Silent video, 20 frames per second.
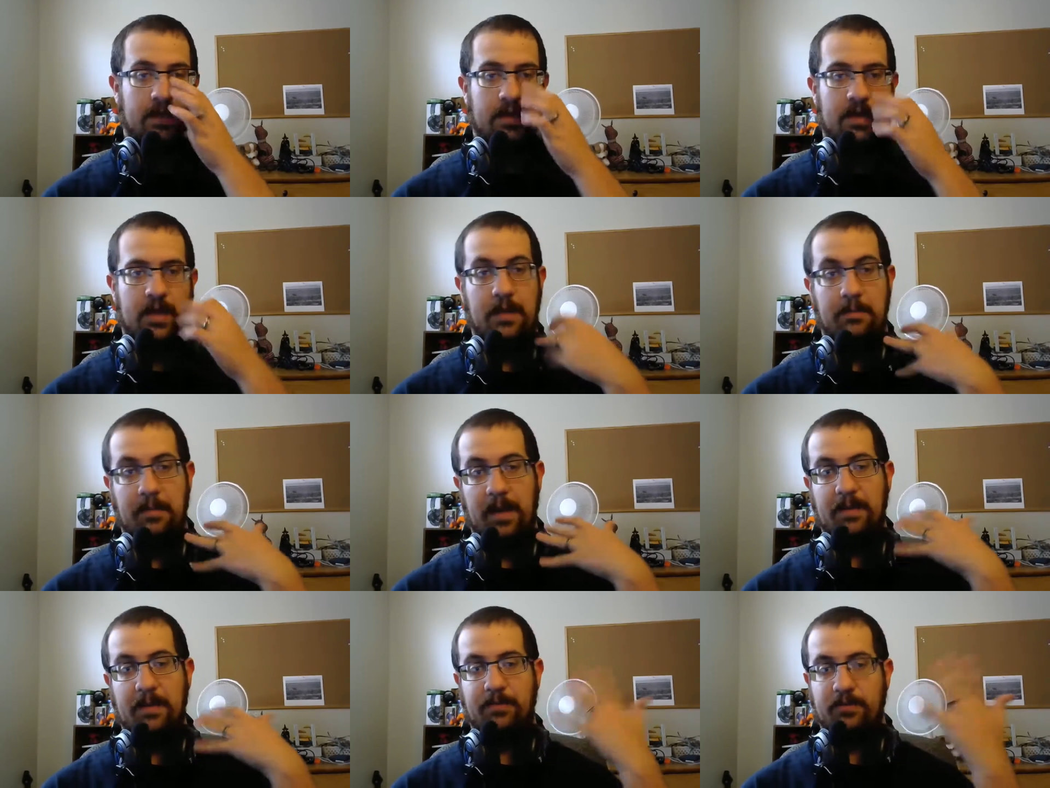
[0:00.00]
In
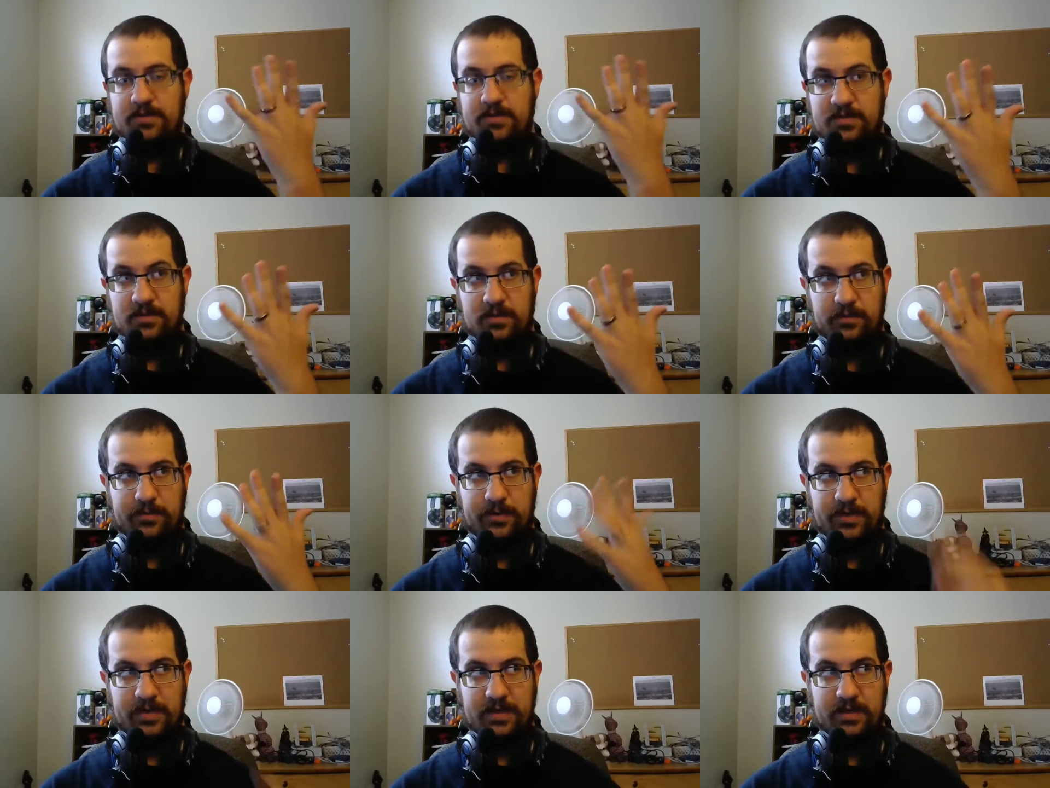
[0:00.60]
my personal
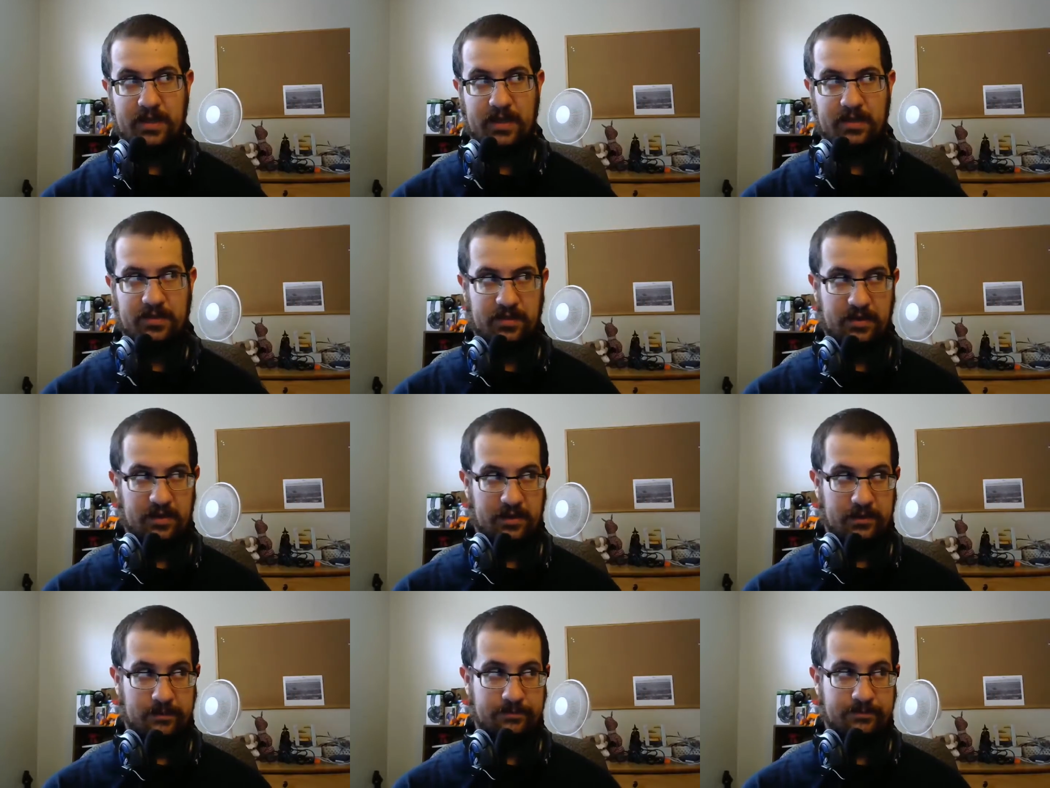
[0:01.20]
opinion, I
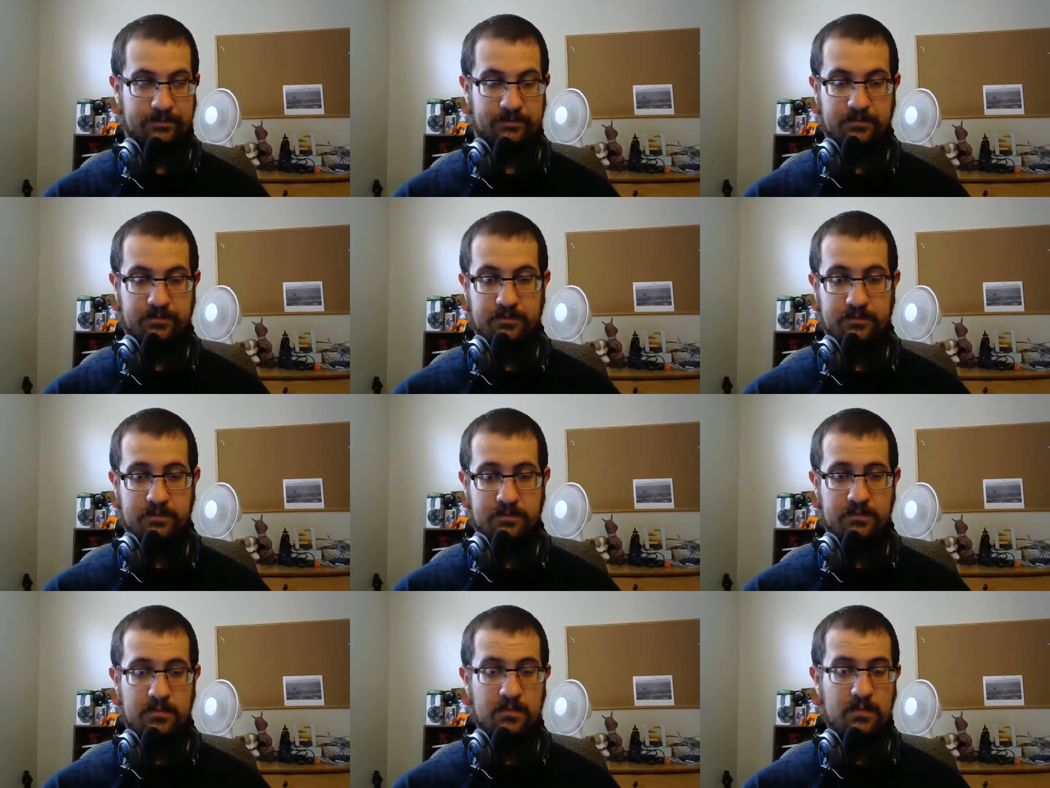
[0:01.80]
think
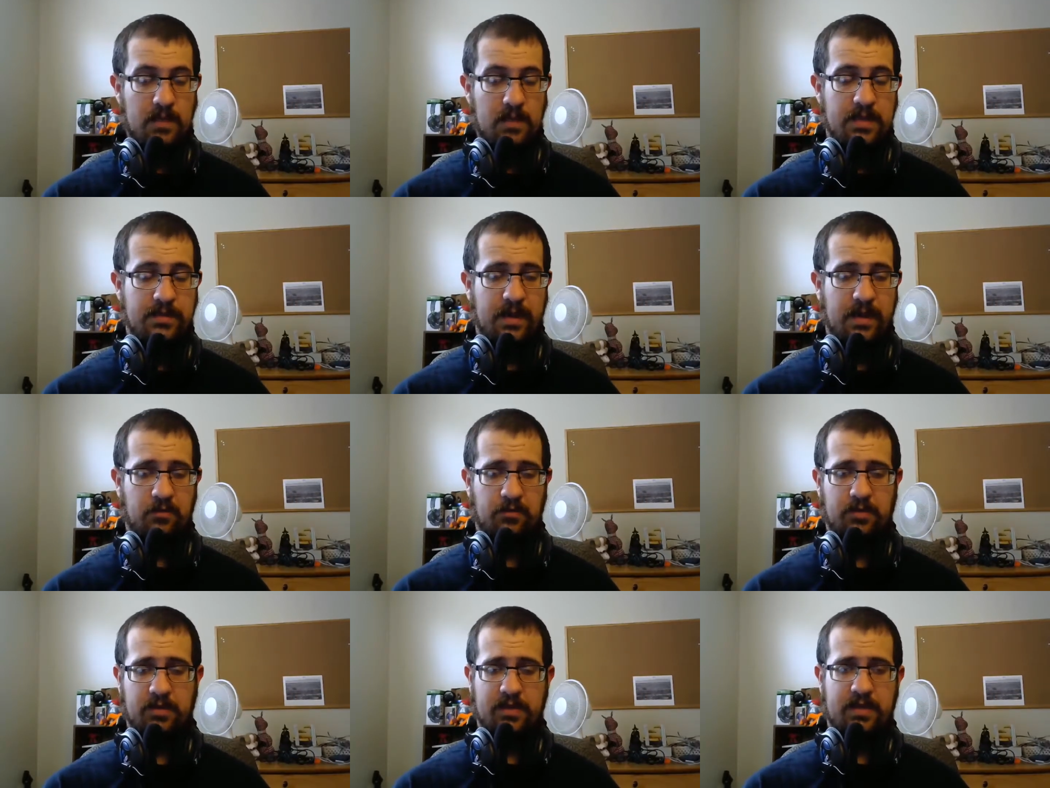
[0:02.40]

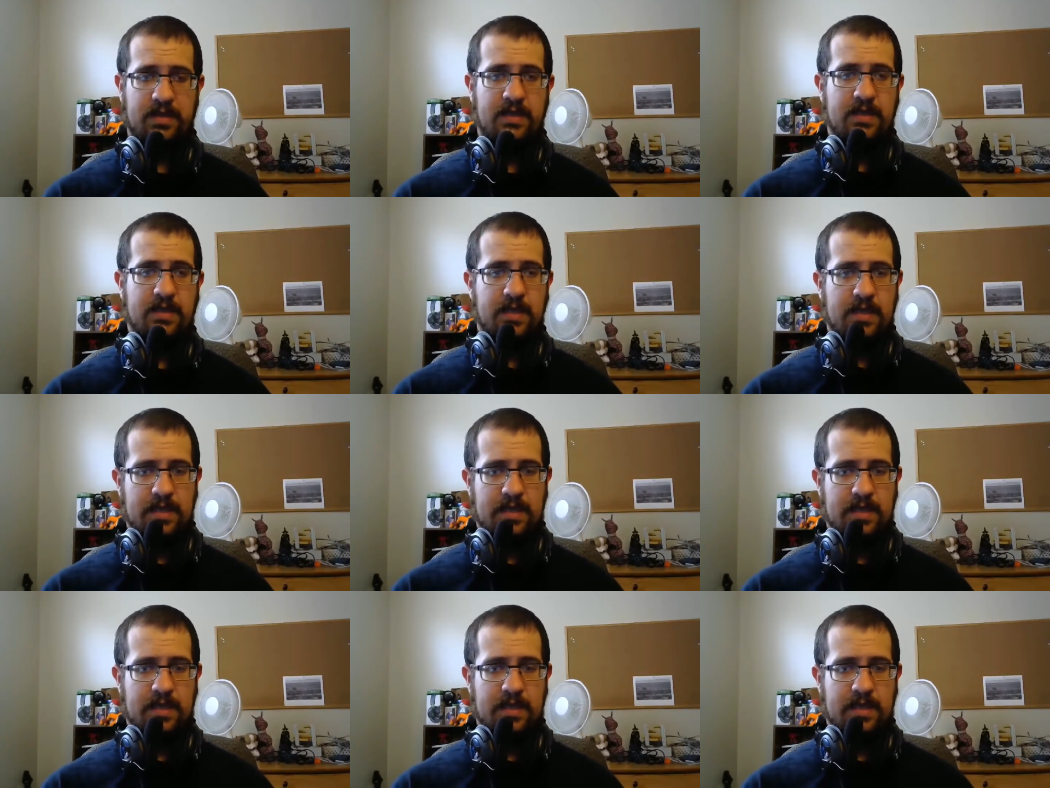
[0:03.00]
that really